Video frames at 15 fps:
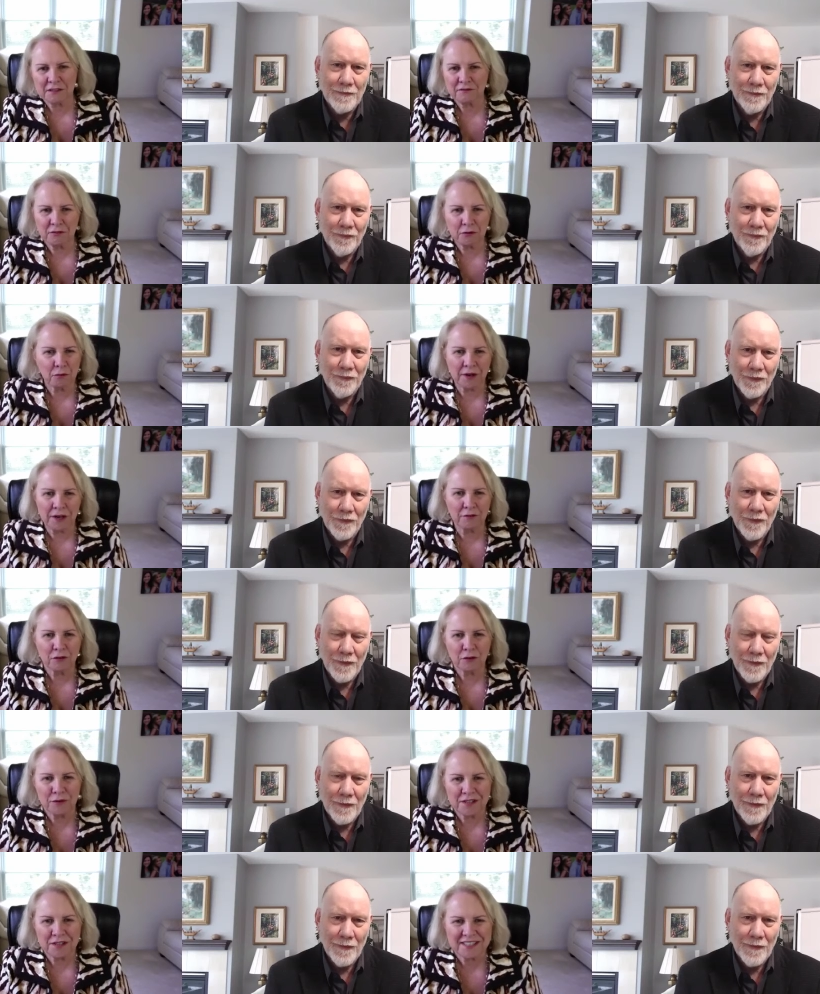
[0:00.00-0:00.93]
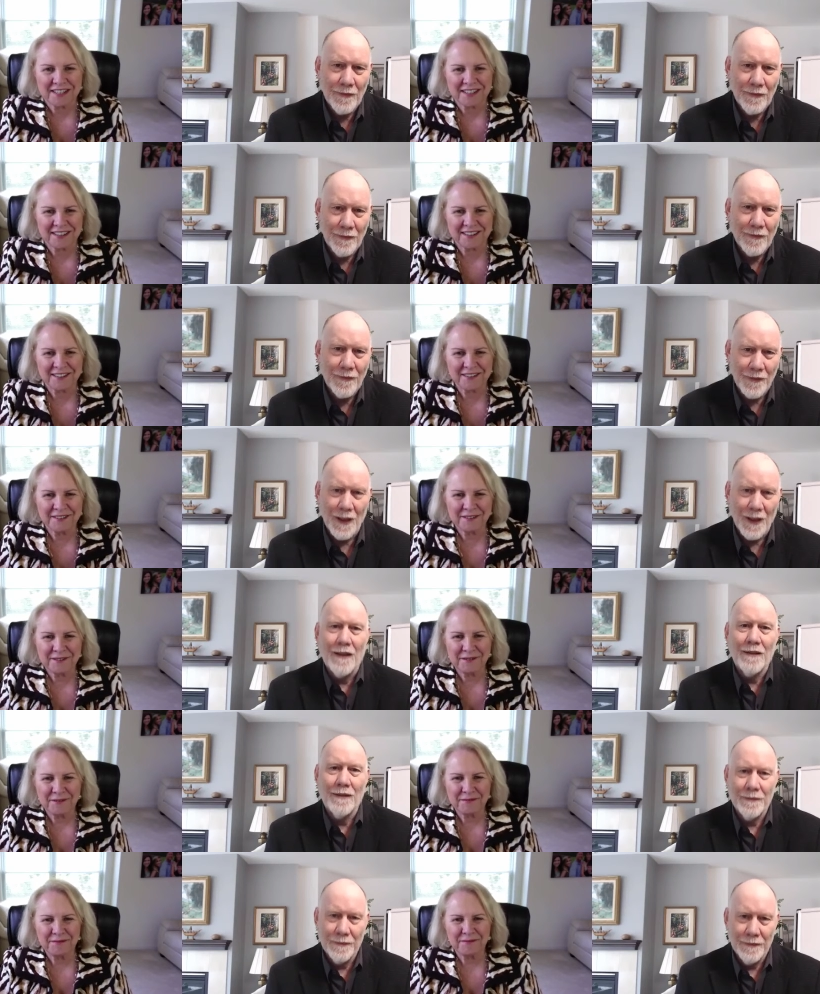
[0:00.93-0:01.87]
Speaker 1: for whatever reason.
Speaker 2: Yeah.
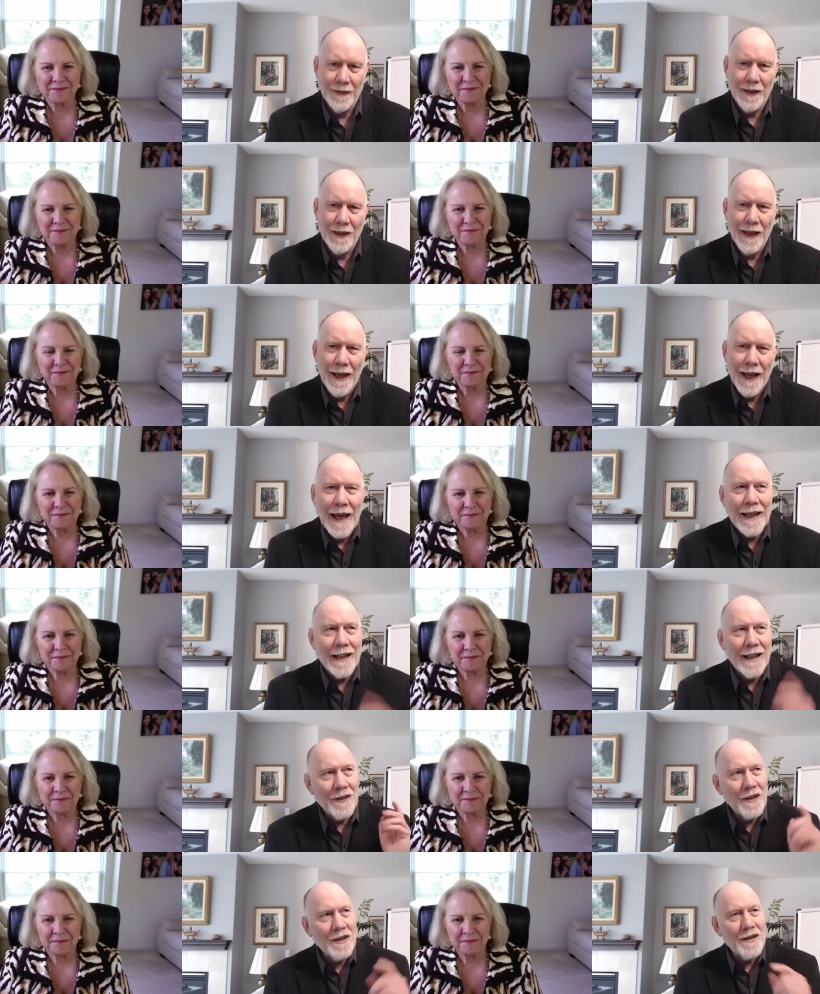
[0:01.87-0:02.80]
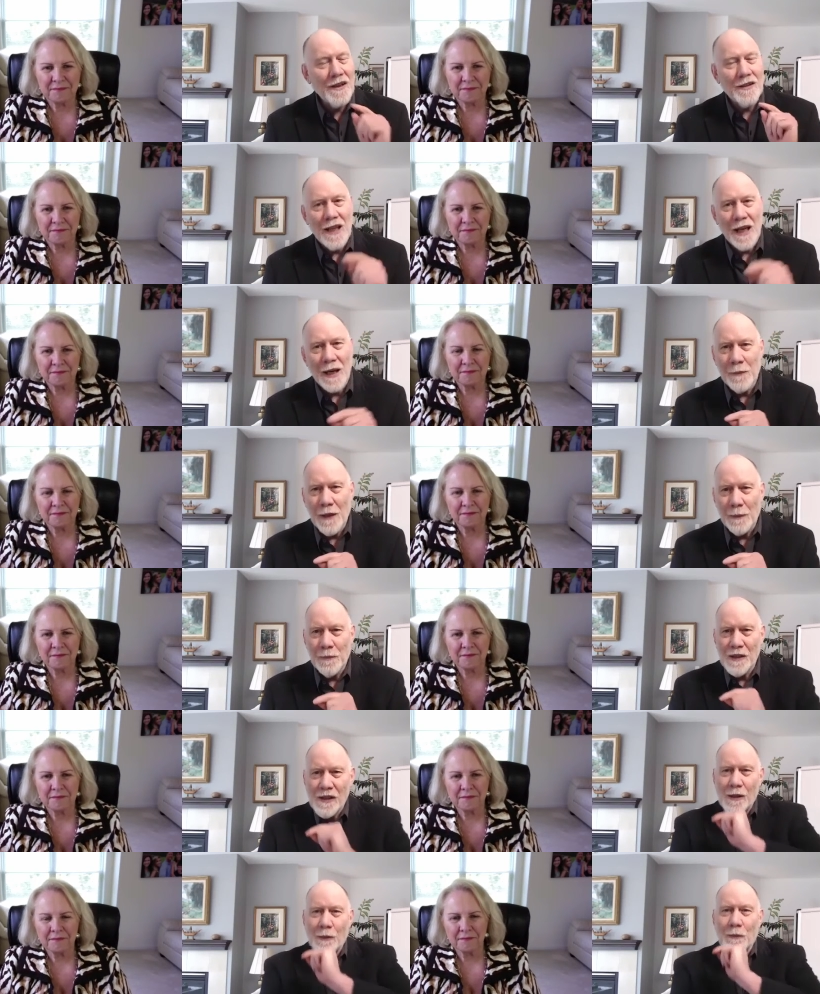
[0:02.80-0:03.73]
And I think that that might be
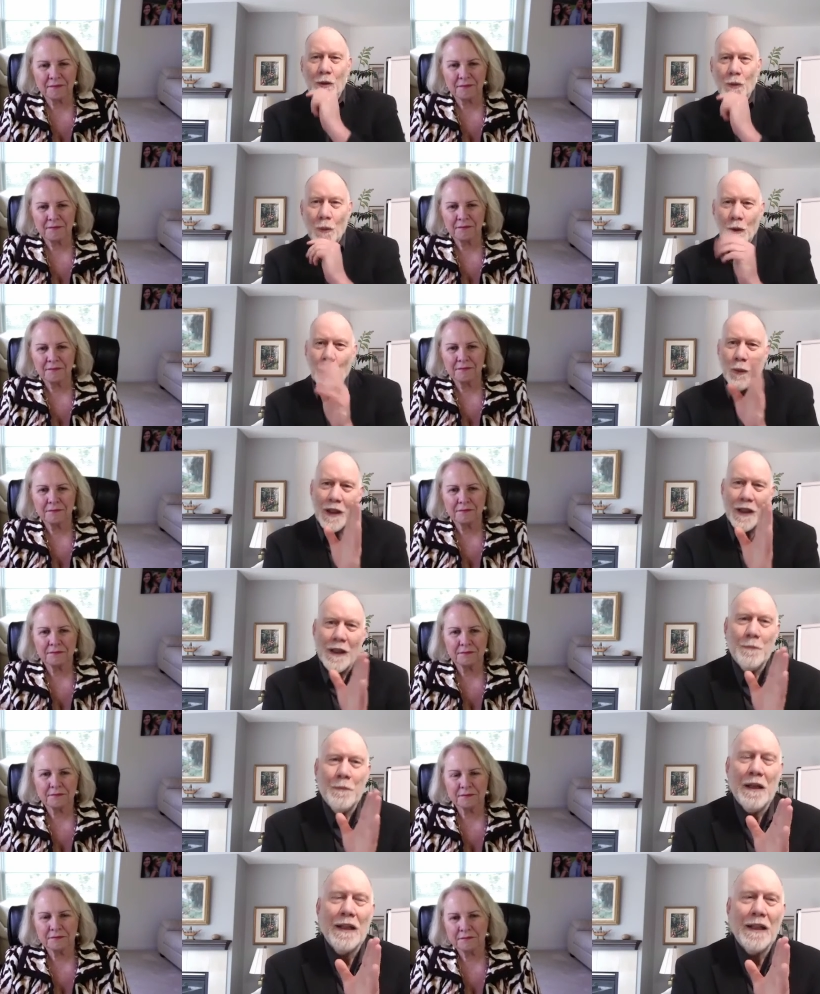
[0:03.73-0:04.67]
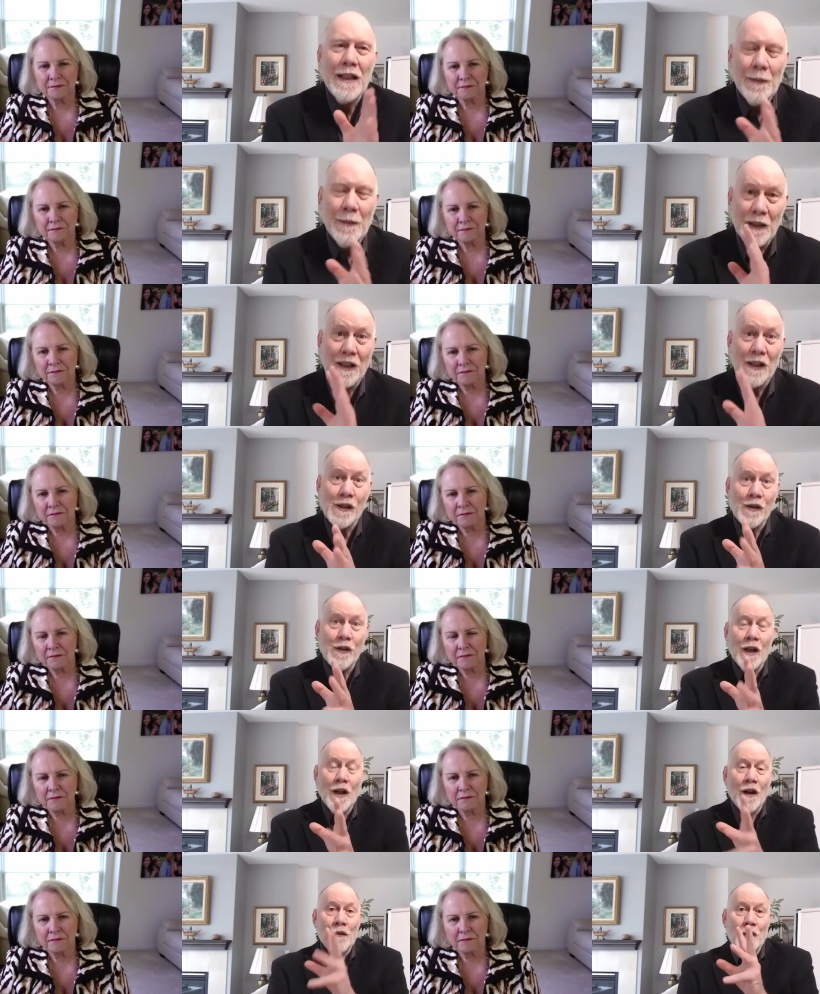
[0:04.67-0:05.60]
somewhere where we could pick up because,
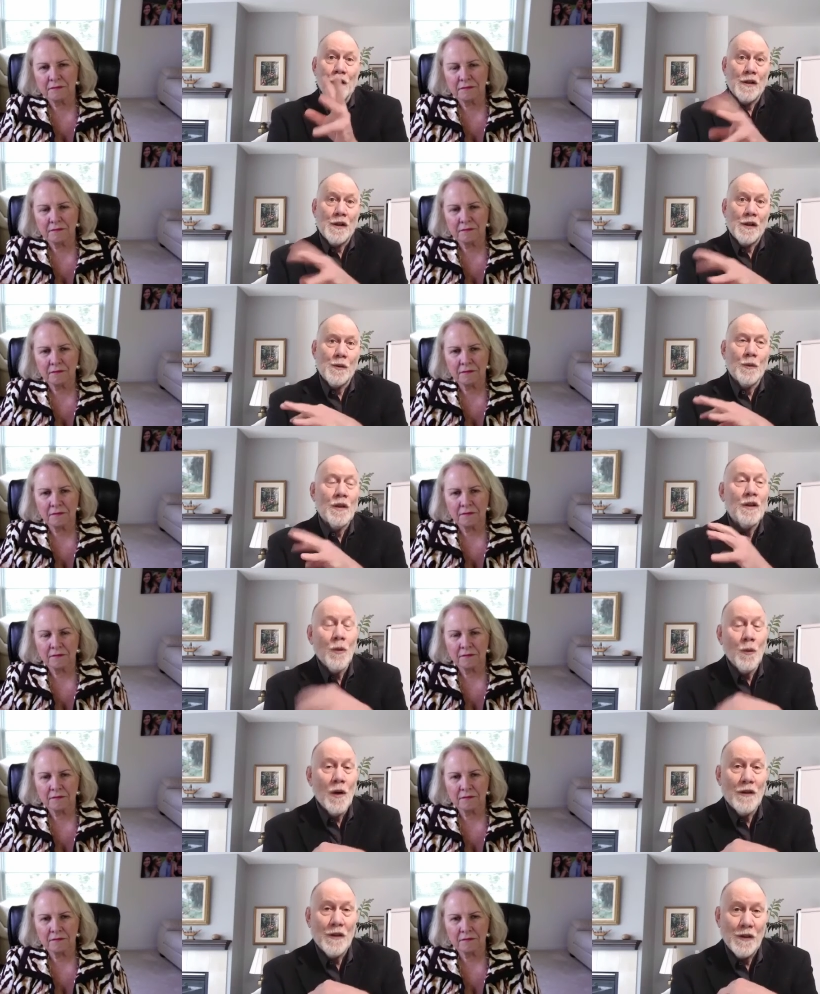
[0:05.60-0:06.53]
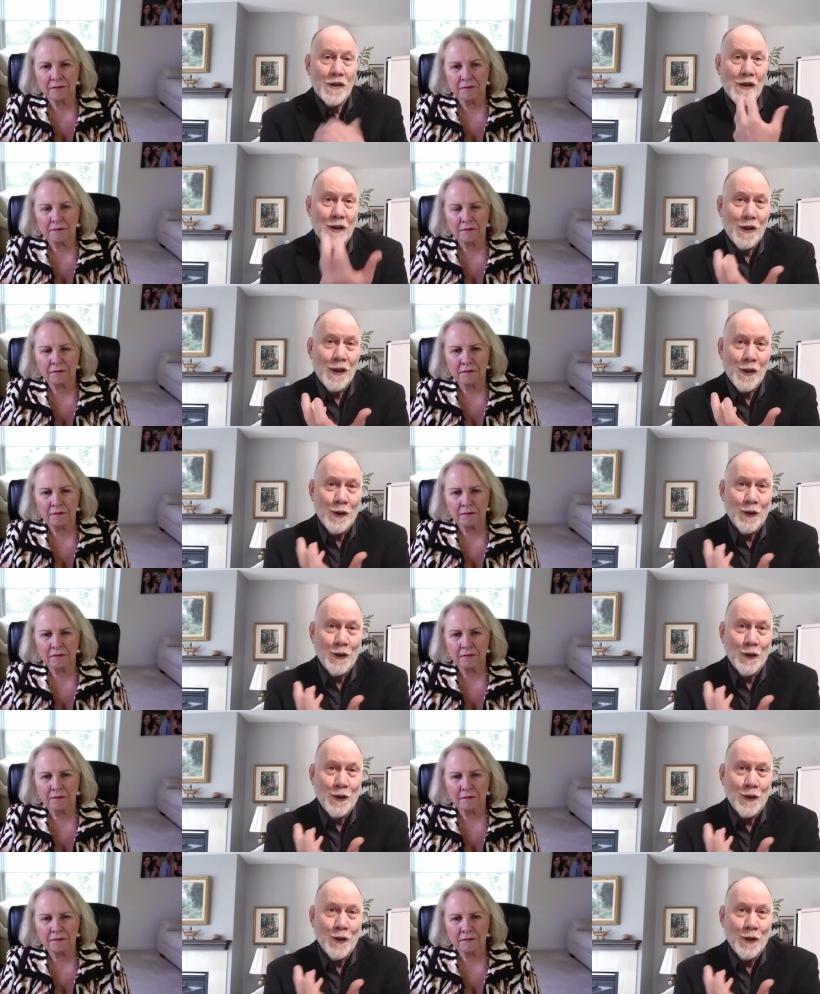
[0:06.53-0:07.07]
folks, with the Wellther series, you